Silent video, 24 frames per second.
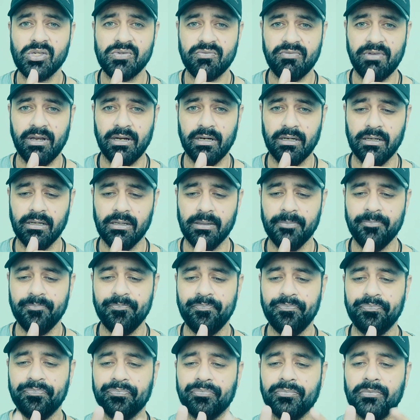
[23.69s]
finger.
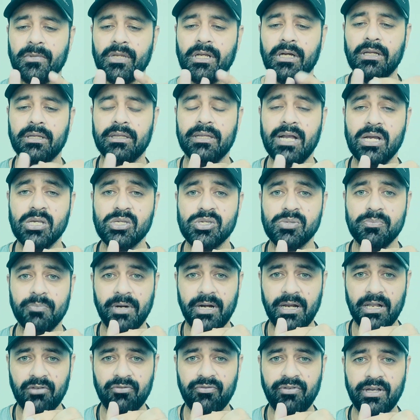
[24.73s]
That's
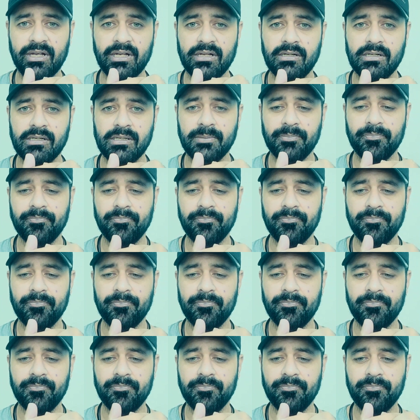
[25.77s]
middle finger.